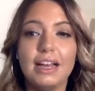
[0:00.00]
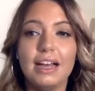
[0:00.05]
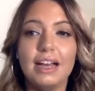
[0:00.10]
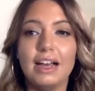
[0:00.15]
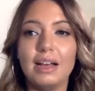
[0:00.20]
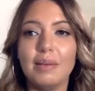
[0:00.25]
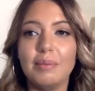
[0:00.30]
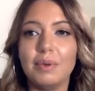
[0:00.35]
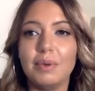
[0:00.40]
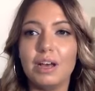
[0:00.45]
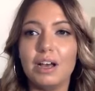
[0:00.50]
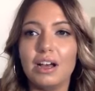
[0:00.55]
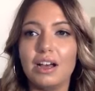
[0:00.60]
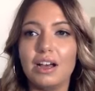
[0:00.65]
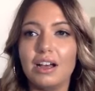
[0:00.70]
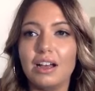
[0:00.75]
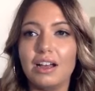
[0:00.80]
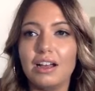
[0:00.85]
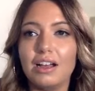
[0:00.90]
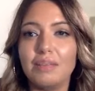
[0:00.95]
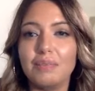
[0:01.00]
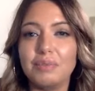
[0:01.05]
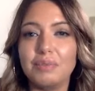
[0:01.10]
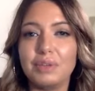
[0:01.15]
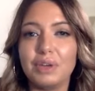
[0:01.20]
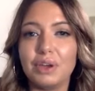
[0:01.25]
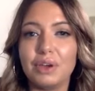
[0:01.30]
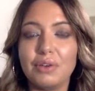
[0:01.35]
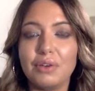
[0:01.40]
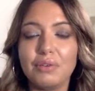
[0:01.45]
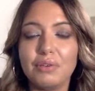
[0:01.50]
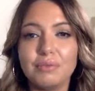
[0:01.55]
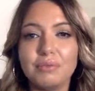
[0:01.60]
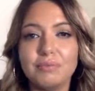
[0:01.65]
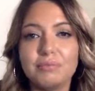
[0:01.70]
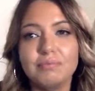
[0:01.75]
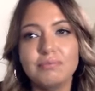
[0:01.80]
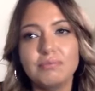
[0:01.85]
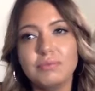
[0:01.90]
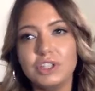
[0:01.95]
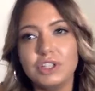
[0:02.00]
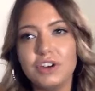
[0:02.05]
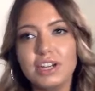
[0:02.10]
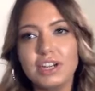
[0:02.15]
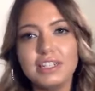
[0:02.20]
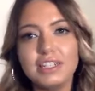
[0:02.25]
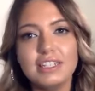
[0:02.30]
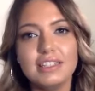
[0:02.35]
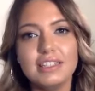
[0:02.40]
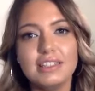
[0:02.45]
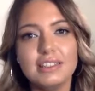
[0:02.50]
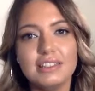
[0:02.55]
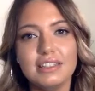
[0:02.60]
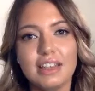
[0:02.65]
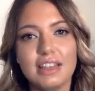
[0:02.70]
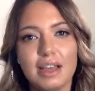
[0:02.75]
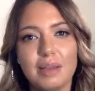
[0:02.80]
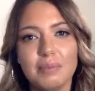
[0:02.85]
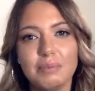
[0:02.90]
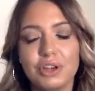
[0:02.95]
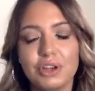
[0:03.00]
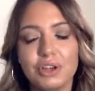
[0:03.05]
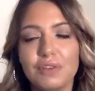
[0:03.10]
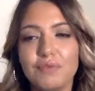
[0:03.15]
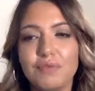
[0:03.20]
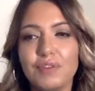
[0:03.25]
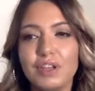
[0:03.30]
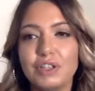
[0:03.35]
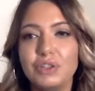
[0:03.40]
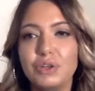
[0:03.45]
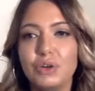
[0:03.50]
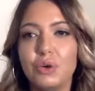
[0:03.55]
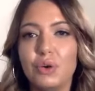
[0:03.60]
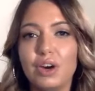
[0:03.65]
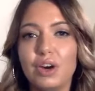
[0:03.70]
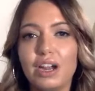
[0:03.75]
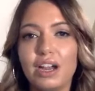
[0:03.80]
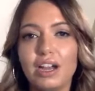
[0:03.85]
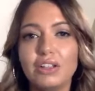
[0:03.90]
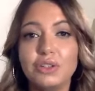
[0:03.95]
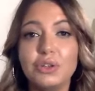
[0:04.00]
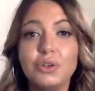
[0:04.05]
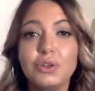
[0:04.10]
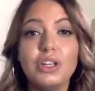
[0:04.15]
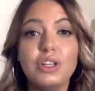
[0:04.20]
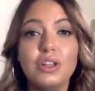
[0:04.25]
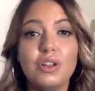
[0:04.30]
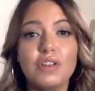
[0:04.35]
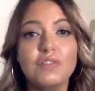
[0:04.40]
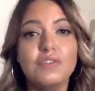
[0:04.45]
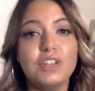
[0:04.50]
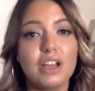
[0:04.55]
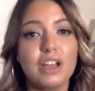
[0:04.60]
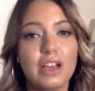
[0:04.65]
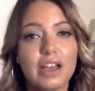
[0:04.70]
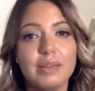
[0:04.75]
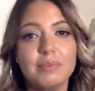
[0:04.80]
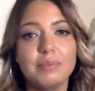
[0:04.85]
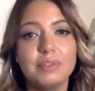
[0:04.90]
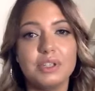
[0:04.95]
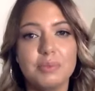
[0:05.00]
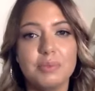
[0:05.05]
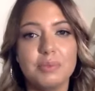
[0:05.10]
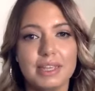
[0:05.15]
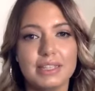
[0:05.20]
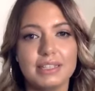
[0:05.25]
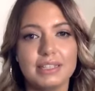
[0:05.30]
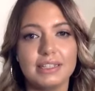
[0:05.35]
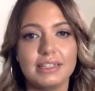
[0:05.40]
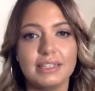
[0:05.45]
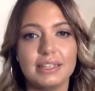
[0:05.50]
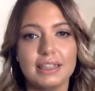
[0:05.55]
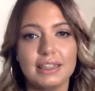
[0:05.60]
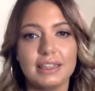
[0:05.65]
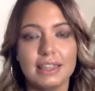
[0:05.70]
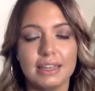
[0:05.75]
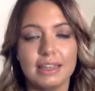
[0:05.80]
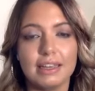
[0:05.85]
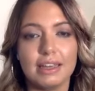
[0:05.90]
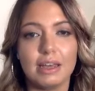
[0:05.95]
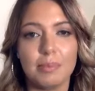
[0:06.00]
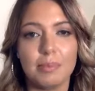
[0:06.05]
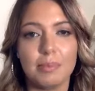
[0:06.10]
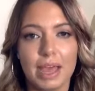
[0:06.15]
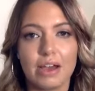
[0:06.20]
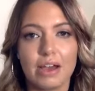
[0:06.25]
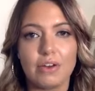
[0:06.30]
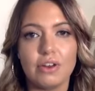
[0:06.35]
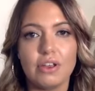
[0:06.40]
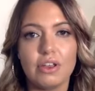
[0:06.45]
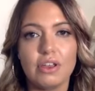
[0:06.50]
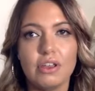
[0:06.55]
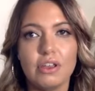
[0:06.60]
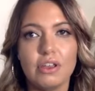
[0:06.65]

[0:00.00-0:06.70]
You know, directors, John and Victoria, took a lot of time to basically think about